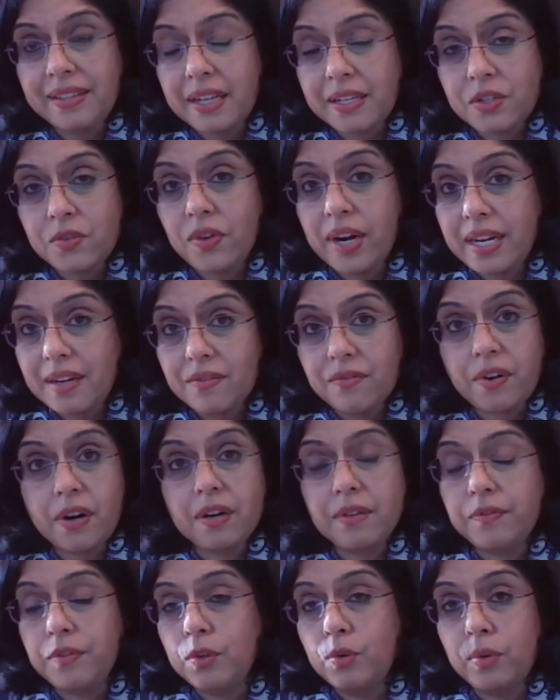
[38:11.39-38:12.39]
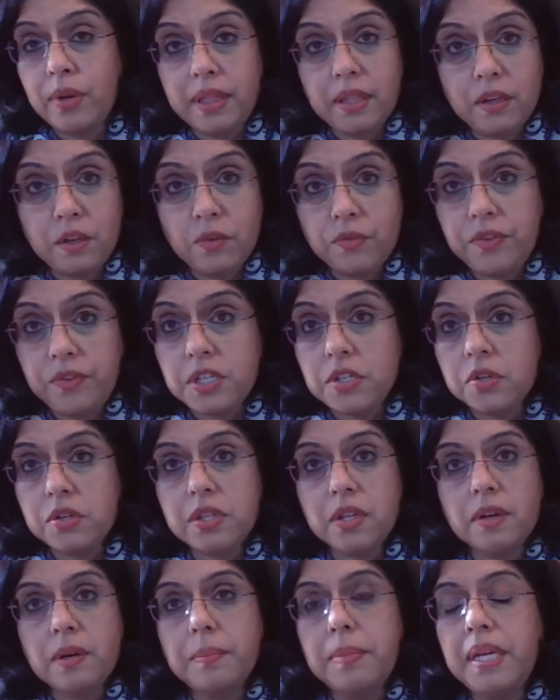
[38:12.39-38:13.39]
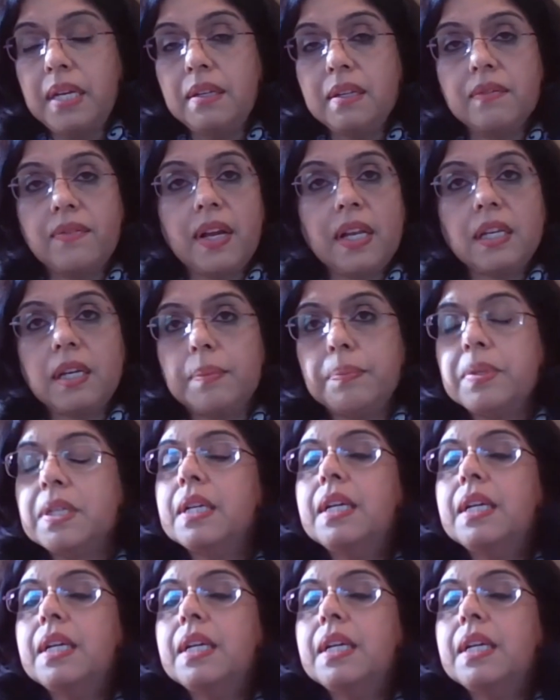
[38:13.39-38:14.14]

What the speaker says: that's right in front of you and the new features that are being developed.